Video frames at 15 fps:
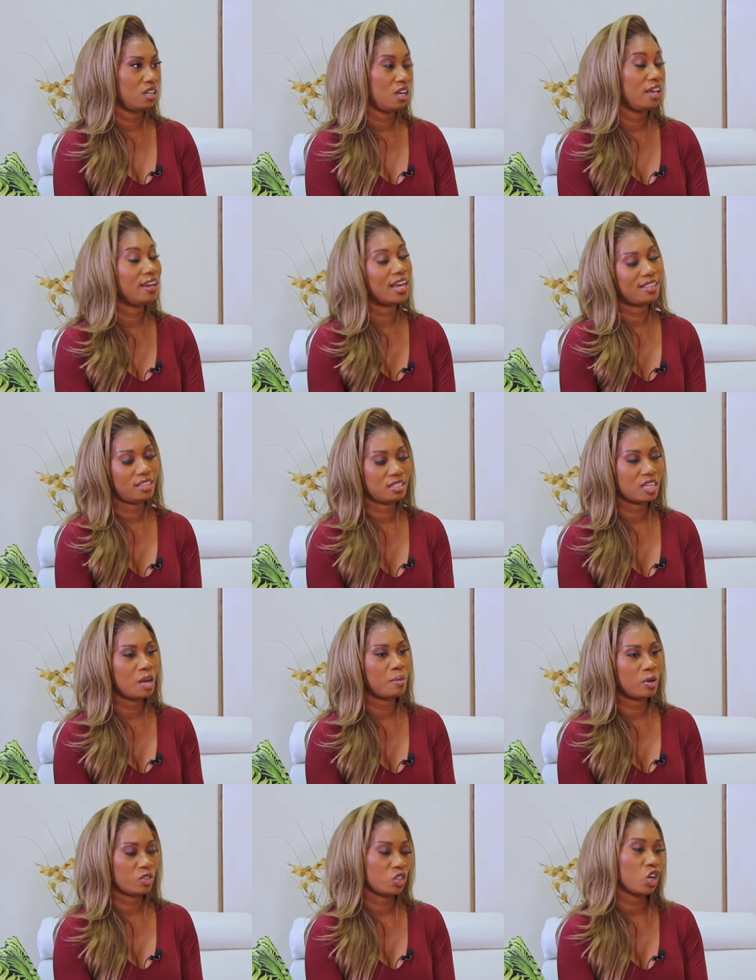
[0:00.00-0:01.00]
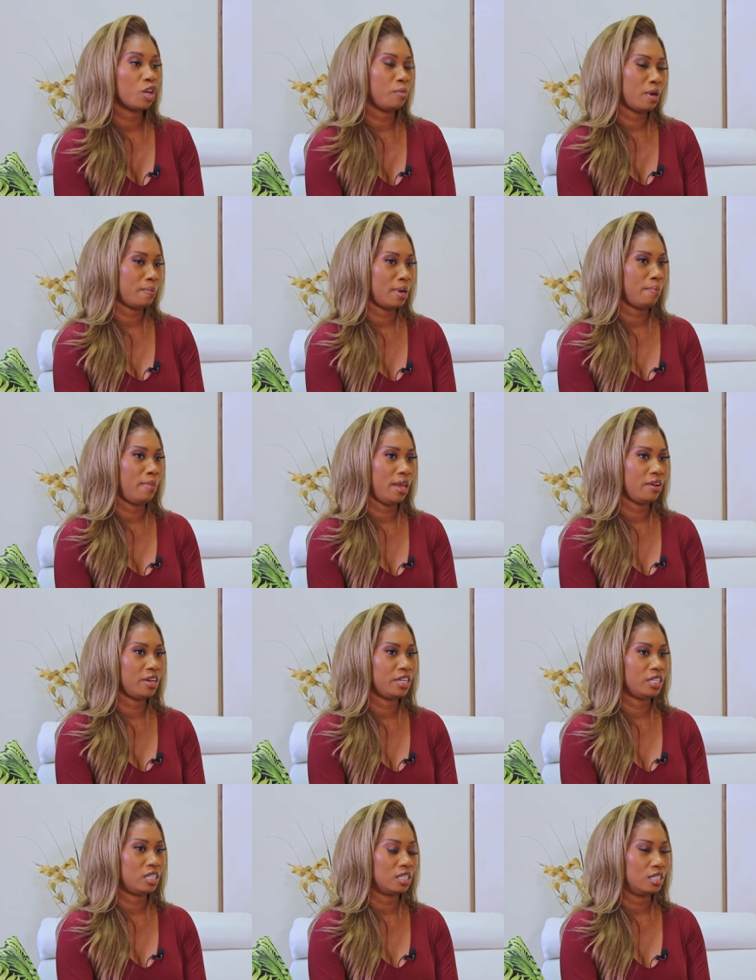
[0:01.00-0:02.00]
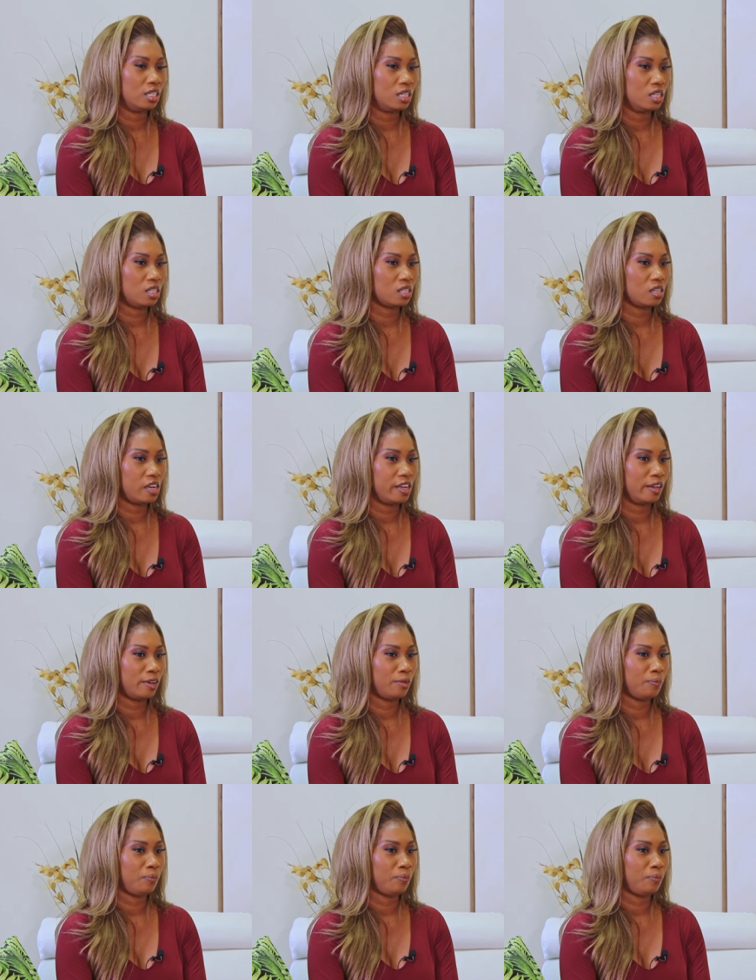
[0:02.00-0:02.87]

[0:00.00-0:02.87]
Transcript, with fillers: And mm. at the time I was talking about my marriage and mm-hmm. she's like,